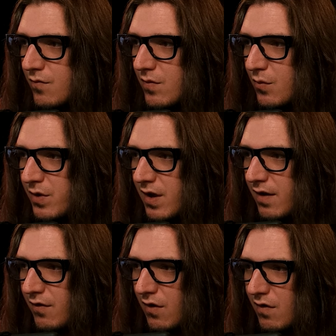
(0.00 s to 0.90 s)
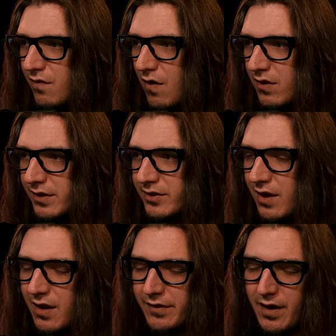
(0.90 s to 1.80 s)
We have our
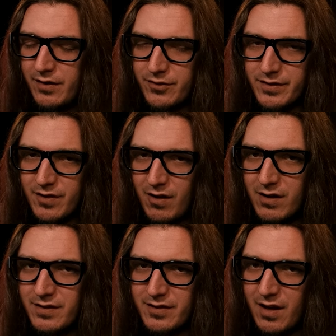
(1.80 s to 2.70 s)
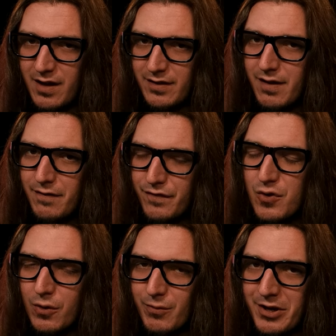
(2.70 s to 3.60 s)
volatile nitrous oxide
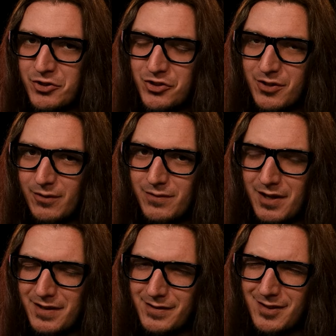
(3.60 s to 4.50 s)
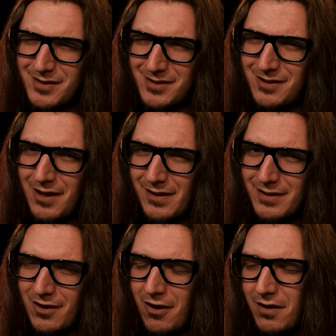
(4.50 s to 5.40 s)
fuel ratio that is
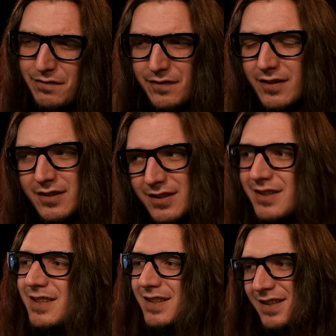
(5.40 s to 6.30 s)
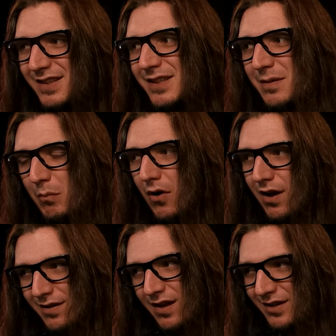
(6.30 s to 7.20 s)
slightly off.
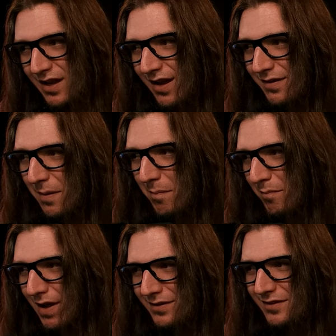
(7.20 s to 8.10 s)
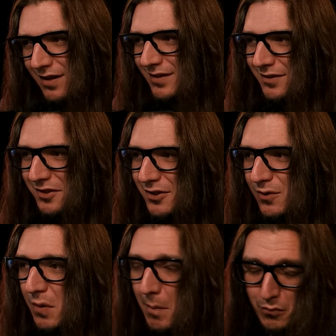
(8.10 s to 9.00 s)
But again, best I could
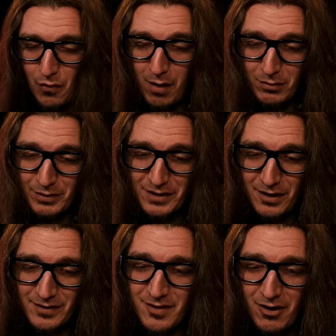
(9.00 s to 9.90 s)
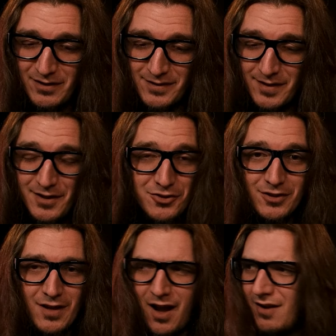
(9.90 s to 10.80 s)
do, probably cause
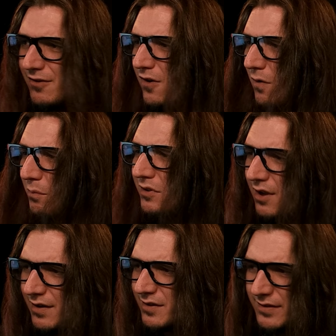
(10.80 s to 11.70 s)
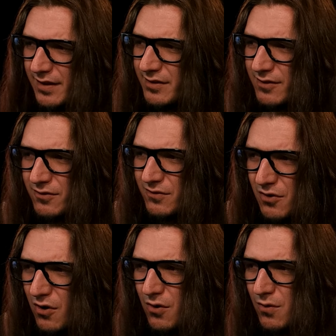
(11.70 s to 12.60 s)
condensation. I don't know, but then it says there's
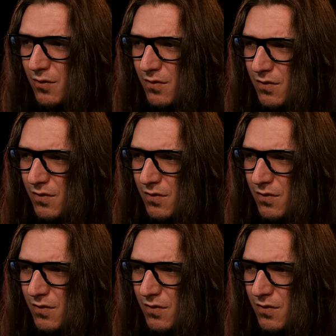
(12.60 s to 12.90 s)
no